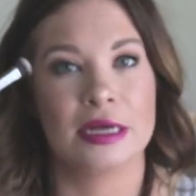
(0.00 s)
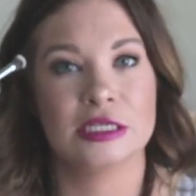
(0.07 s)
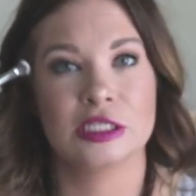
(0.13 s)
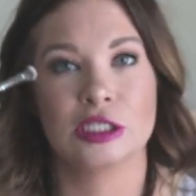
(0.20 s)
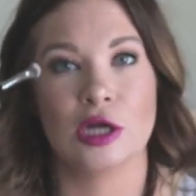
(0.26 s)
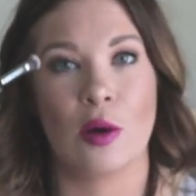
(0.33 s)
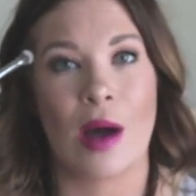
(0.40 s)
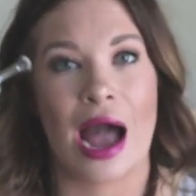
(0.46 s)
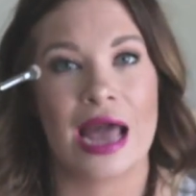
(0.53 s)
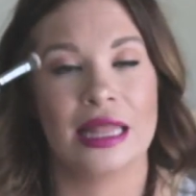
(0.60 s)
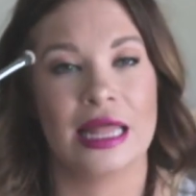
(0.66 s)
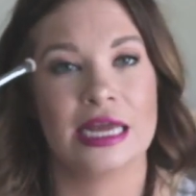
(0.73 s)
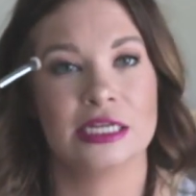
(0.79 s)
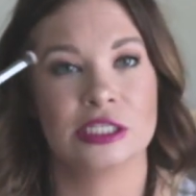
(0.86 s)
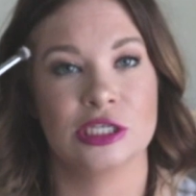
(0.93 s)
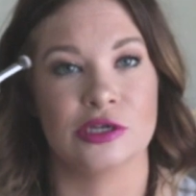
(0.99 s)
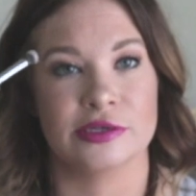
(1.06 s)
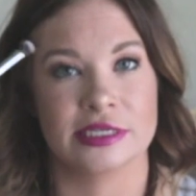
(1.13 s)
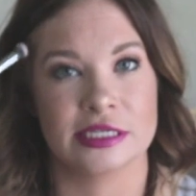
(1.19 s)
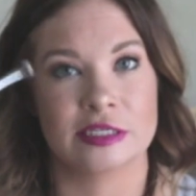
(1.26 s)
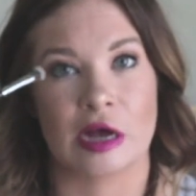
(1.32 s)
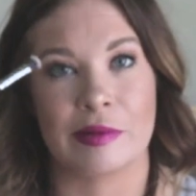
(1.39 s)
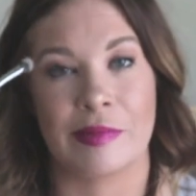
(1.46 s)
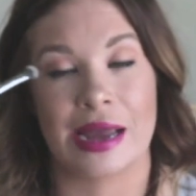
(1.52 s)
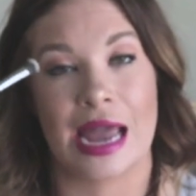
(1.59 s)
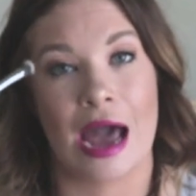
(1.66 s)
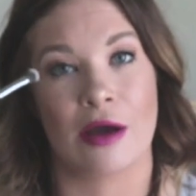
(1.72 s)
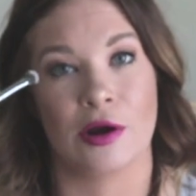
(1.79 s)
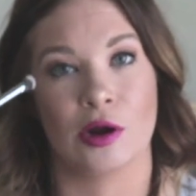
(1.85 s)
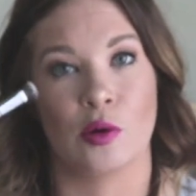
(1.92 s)
So I like to use this on my
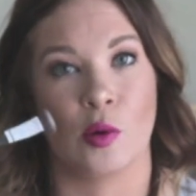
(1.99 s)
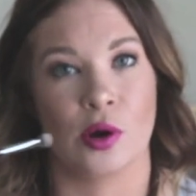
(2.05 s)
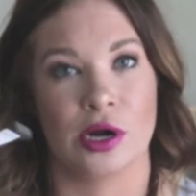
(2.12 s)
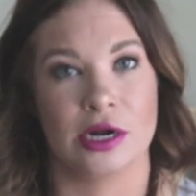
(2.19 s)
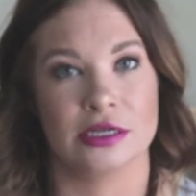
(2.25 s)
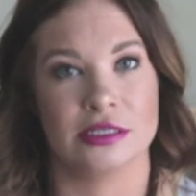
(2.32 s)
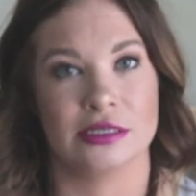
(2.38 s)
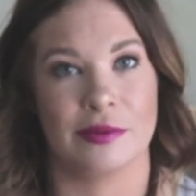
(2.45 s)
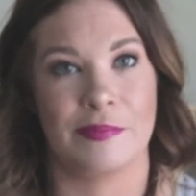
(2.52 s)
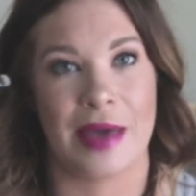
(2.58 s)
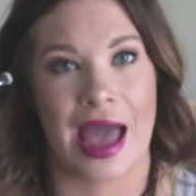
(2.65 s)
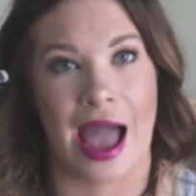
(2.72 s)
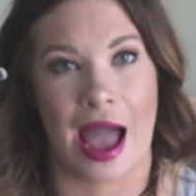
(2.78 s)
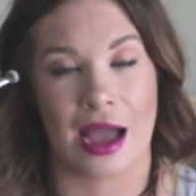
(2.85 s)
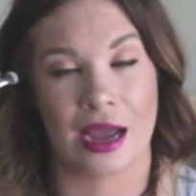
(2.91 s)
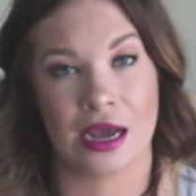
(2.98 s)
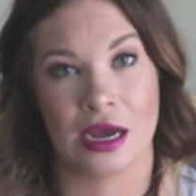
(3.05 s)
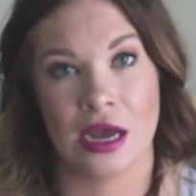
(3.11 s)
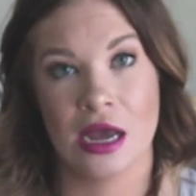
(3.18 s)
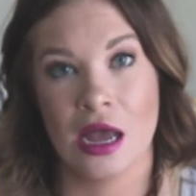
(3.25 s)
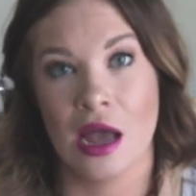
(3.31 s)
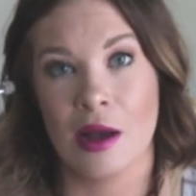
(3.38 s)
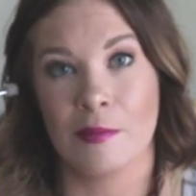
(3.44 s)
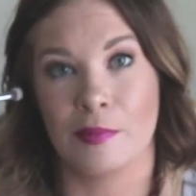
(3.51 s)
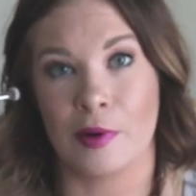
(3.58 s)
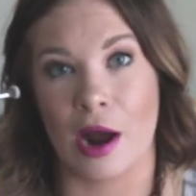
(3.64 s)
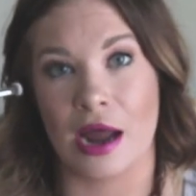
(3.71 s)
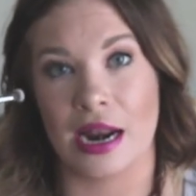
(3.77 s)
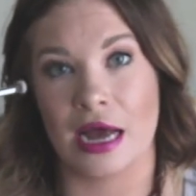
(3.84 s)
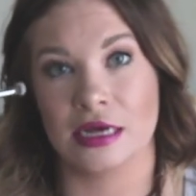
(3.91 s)
outer corner to pack
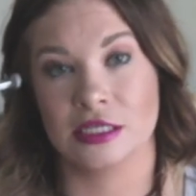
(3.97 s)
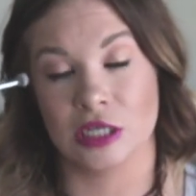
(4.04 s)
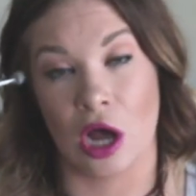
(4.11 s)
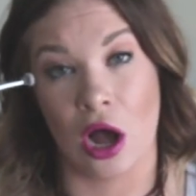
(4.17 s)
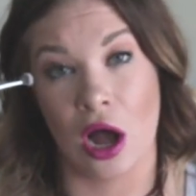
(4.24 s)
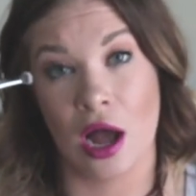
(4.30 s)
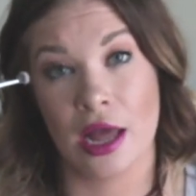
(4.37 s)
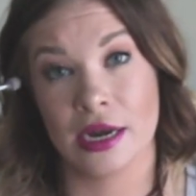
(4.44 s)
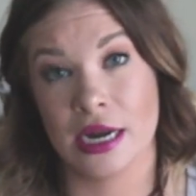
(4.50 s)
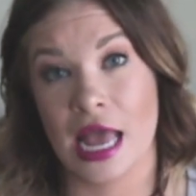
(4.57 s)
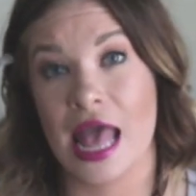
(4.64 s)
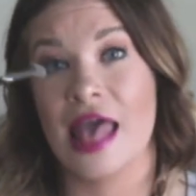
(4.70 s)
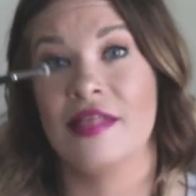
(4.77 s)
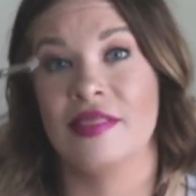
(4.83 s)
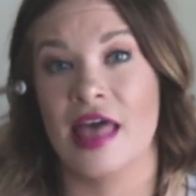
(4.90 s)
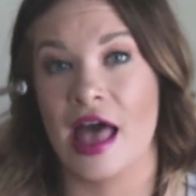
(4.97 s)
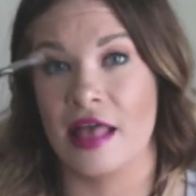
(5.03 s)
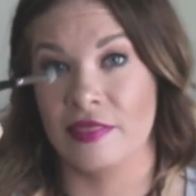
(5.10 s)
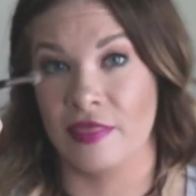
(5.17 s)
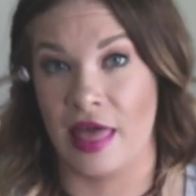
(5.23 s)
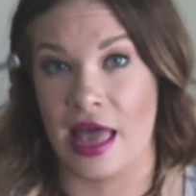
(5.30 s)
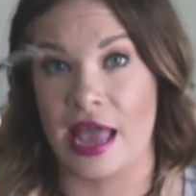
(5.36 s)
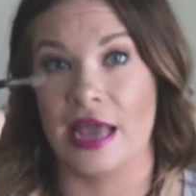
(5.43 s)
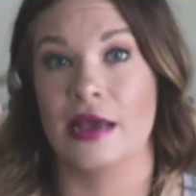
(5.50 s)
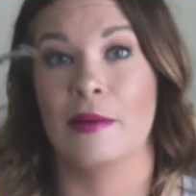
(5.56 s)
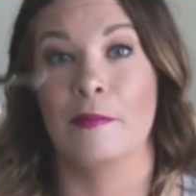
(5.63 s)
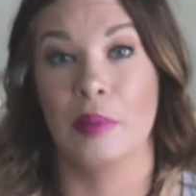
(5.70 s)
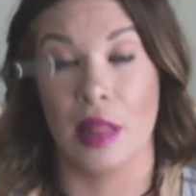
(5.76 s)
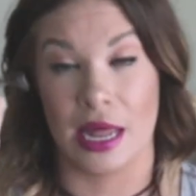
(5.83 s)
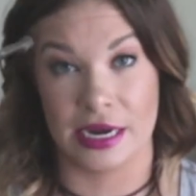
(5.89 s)
product on and then like
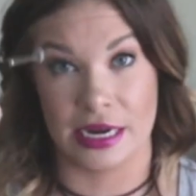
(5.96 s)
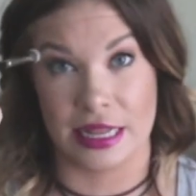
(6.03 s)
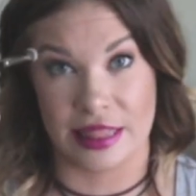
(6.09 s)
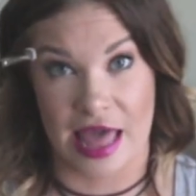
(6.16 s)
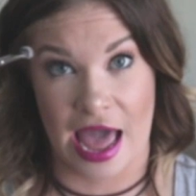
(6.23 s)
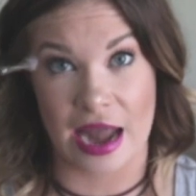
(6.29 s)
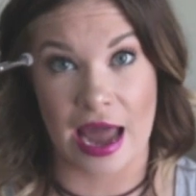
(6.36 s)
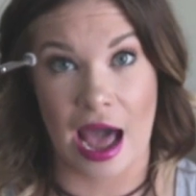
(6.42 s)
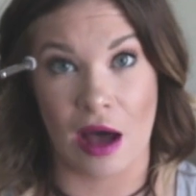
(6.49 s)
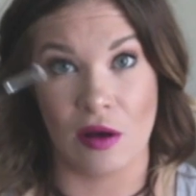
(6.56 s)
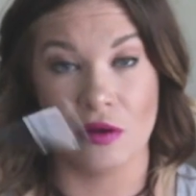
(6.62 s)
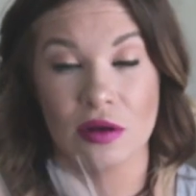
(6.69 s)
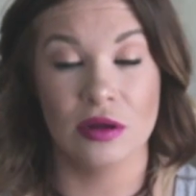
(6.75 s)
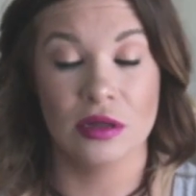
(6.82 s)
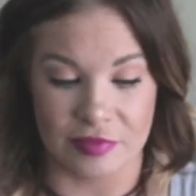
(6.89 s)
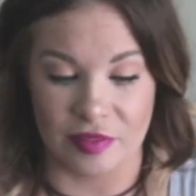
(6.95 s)
blend that out.